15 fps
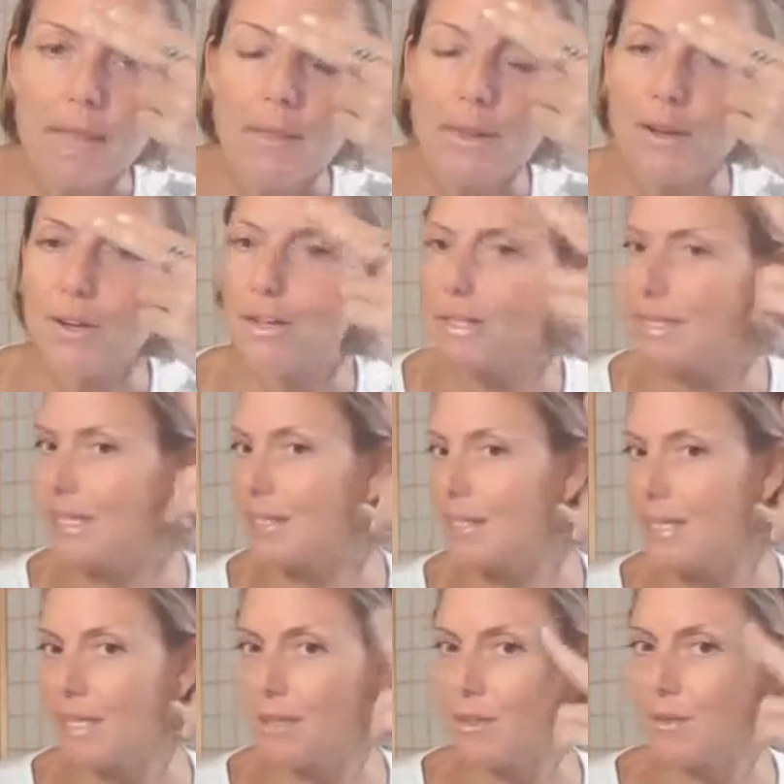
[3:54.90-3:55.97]
And then you're going to
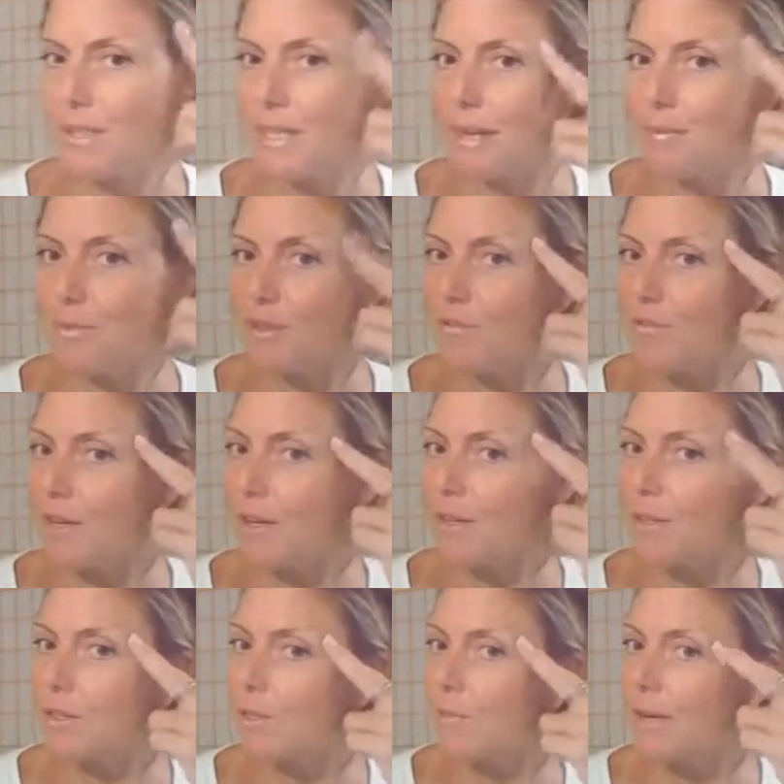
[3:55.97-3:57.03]
take those same two
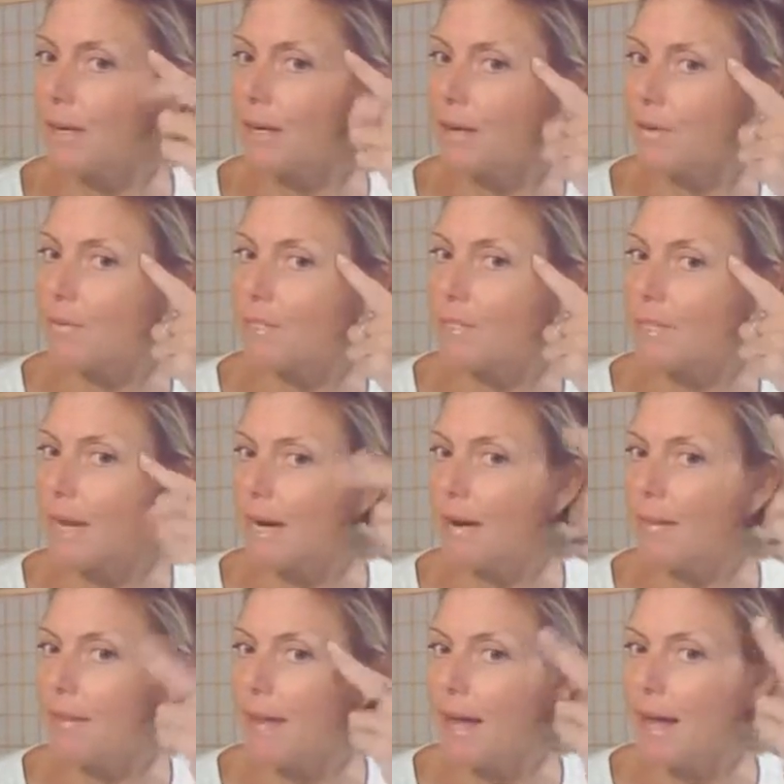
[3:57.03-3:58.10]
fingers and right here on the side
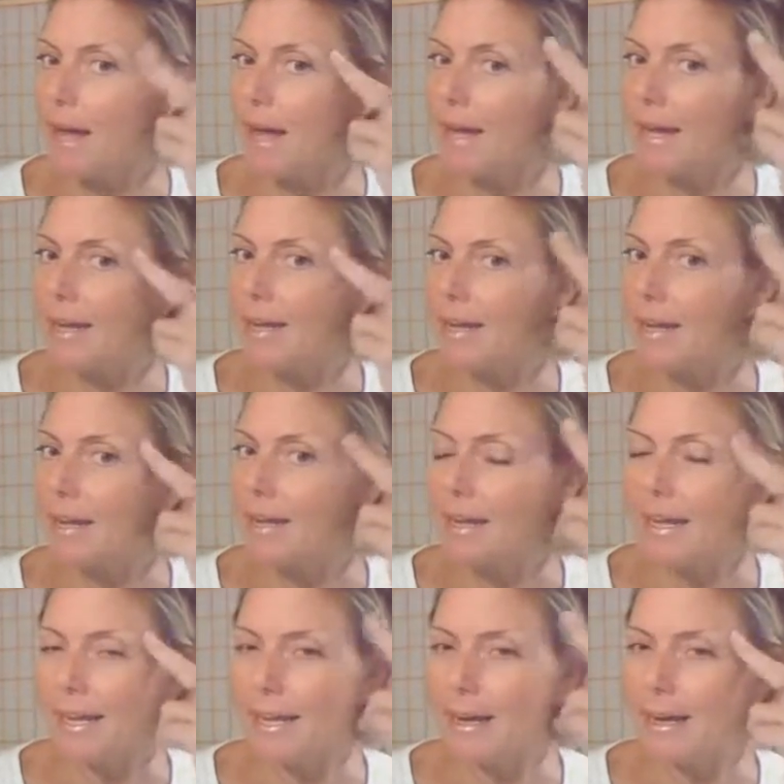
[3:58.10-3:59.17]
of the eye
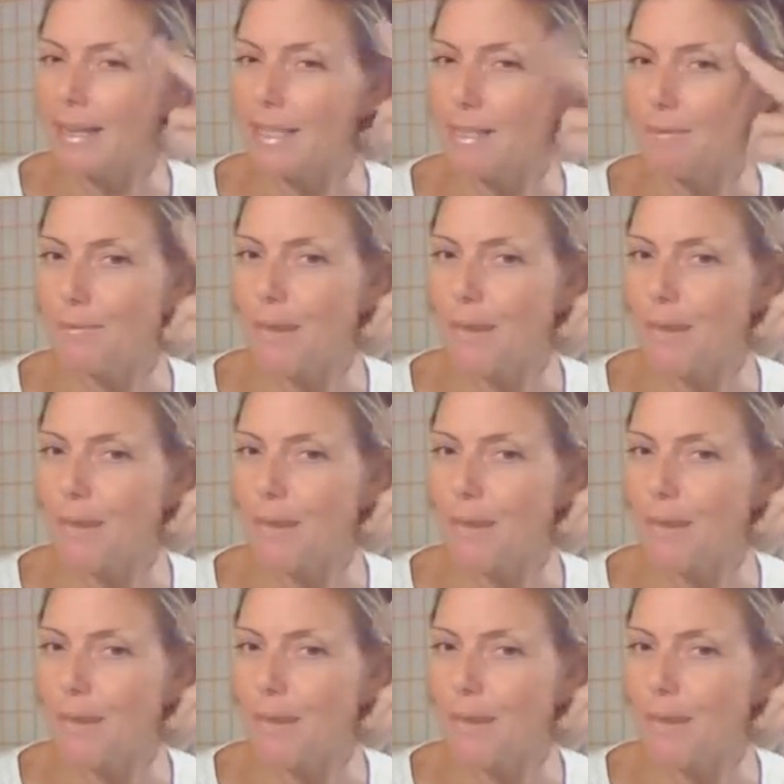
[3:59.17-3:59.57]
and get a nice